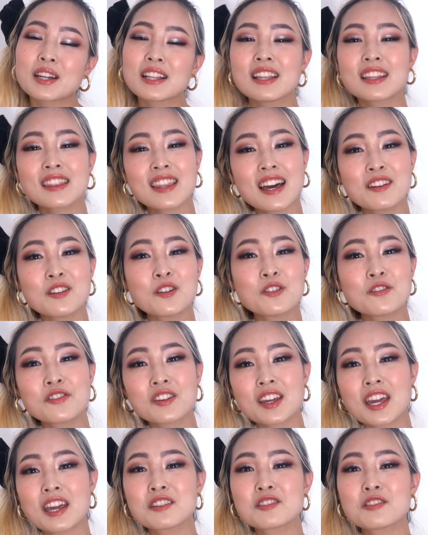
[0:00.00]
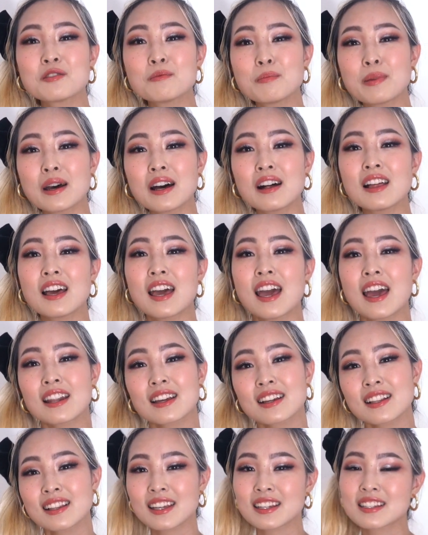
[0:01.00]
click that notification bell,
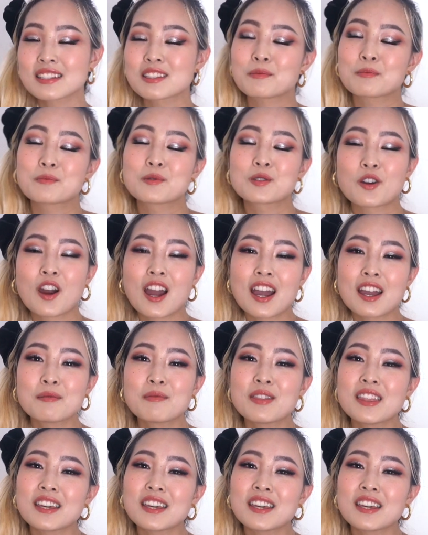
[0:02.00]
and click subscribe.